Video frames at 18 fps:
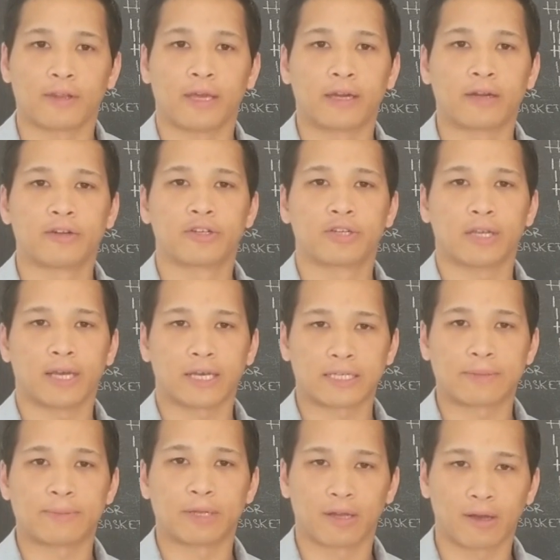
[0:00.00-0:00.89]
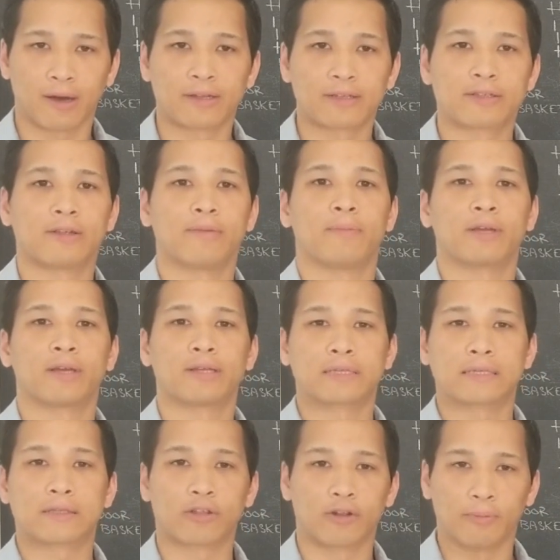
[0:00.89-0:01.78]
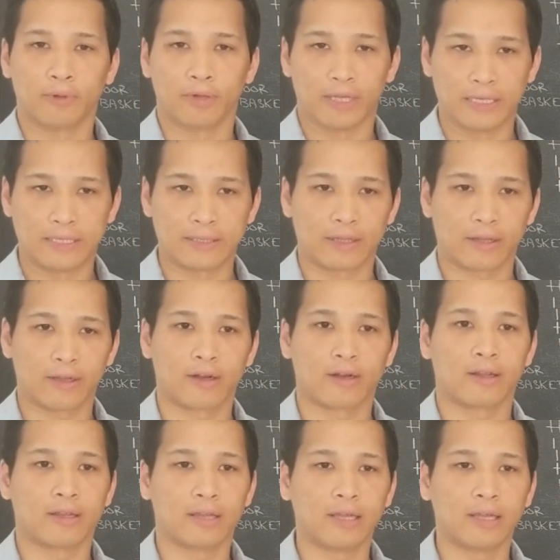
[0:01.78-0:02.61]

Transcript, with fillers: The energy has to be constant because it's thermally insulated.